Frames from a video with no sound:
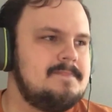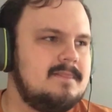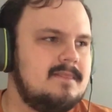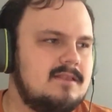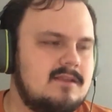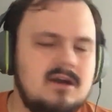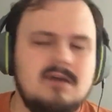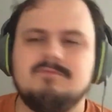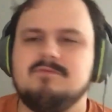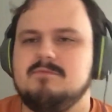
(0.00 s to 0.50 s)

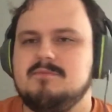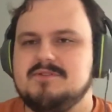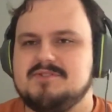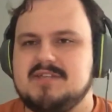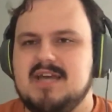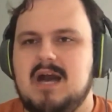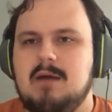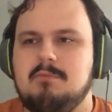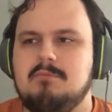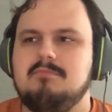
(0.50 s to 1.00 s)
come from this
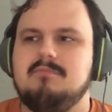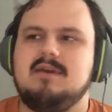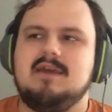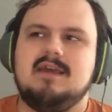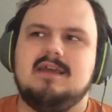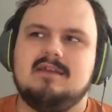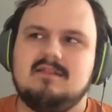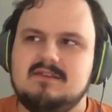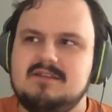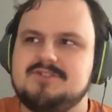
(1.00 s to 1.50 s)
album,
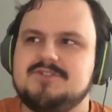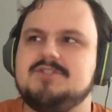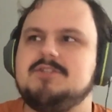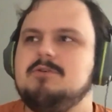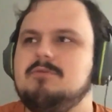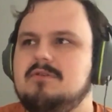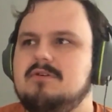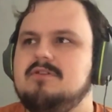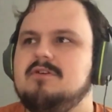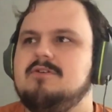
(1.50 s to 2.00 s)
and at least
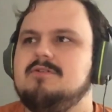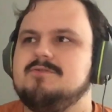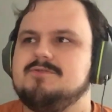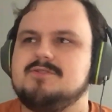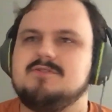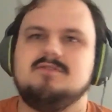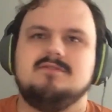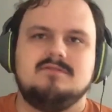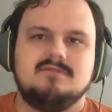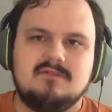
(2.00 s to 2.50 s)
2 of those
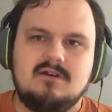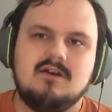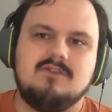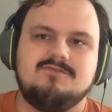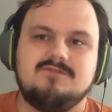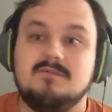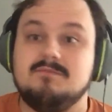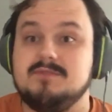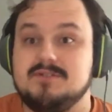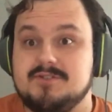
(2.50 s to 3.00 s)
are
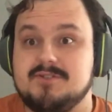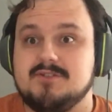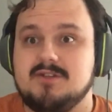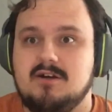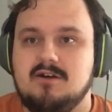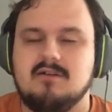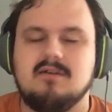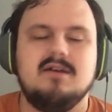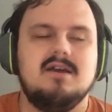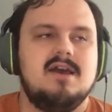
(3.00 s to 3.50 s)
from this
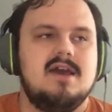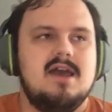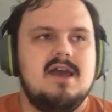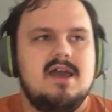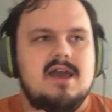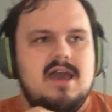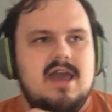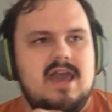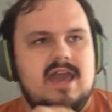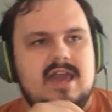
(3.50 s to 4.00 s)
song.
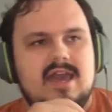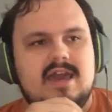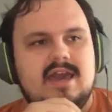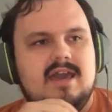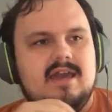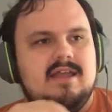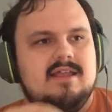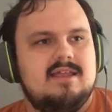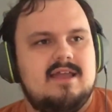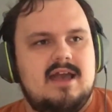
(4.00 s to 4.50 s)

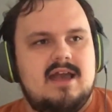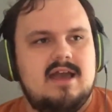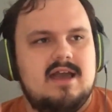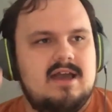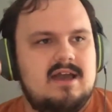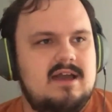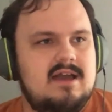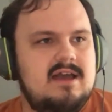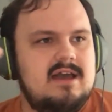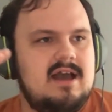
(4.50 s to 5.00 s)
And
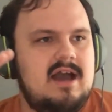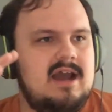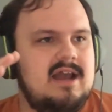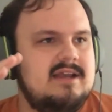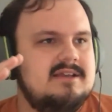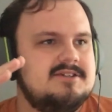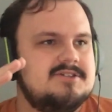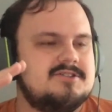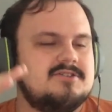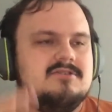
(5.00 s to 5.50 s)
I
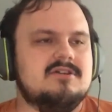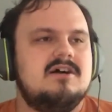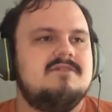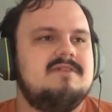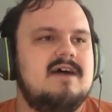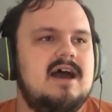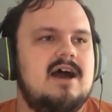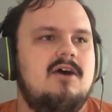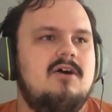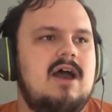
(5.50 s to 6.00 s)
just
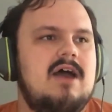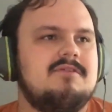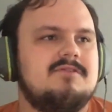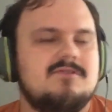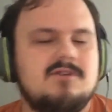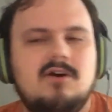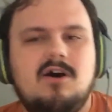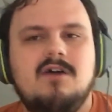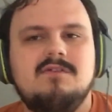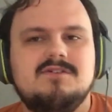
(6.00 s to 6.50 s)
love how
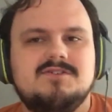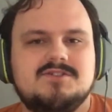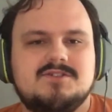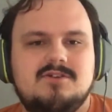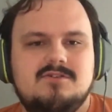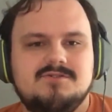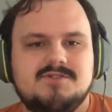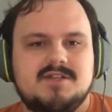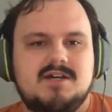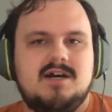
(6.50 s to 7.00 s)
after all this
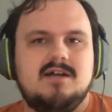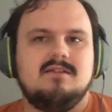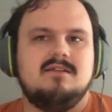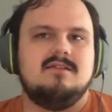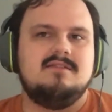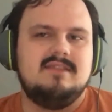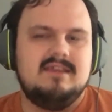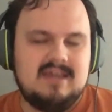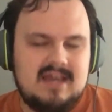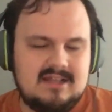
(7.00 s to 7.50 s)
goes on,
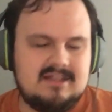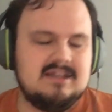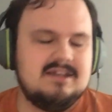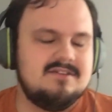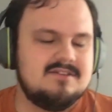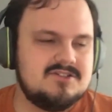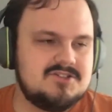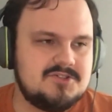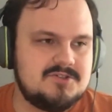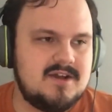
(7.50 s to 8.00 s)
the ending
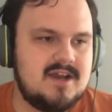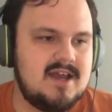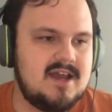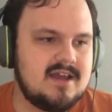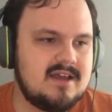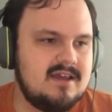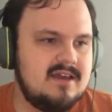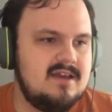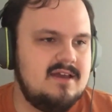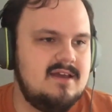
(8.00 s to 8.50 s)
of the track